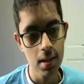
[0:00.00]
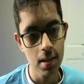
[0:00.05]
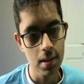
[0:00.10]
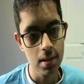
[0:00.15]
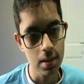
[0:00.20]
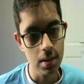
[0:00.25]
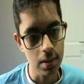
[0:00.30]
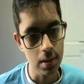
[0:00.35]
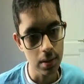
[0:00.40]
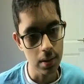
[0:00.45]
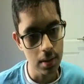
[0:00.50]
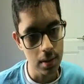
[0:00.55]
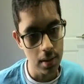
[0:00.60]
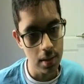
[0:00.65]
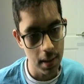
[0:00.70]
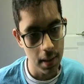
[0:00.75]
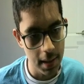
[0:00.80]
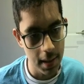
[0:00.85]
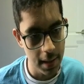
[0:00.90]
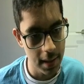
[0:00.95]
So
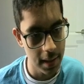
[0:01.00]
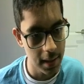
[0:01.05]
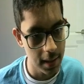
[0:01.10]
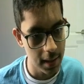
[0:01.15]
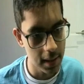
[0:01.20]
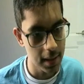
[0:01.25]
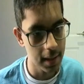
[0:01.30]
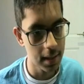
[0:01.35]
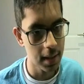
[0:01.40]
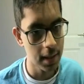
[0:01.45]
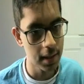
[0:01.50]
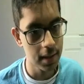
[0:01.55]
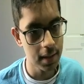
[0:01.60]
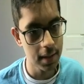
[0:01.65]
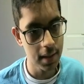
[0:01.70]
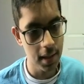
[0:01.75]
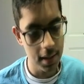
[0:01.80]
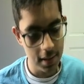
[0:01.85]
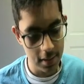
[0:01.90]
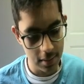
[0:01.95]

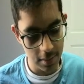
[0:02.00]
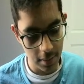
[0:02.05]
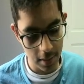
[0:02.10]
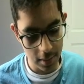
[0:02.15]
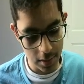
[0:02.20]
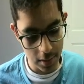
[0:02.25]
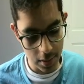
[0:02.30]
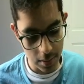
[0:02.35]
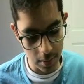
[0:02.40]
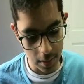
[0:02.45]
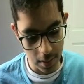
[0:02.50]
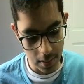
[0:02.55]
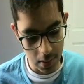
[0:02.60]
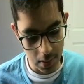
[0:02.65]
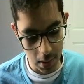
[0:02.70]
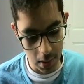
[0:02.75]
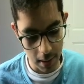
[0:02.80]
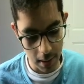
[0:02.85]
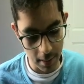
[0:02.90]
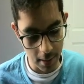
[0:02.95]
that's pretty much what I was
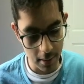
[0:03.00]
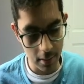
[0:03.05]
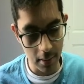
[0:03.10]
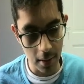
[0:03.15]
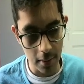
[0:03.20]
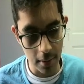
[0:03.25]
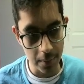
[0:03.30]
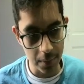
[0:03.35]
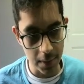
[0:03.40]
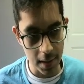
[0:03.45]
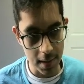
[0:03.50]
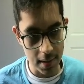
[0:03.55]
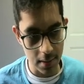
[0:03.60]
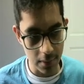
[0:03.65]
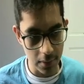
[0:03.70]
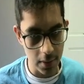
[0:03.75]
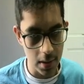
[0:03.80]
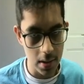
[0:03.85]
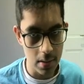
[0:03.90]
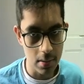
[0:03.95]
talking about as the
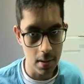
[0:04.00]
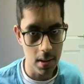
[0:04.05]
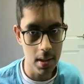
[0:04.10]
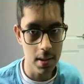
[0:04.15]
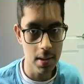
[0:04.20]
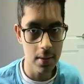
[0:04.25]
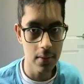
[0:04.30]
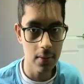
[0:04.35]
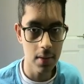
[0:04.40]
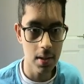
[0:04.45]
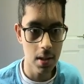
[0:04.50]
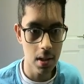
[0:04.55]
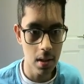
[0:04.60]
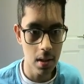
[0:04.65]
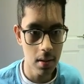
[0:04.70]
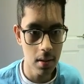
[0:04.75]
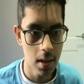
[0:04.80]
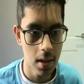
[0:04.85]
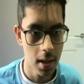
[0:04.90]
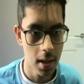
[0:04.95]
first recursive function.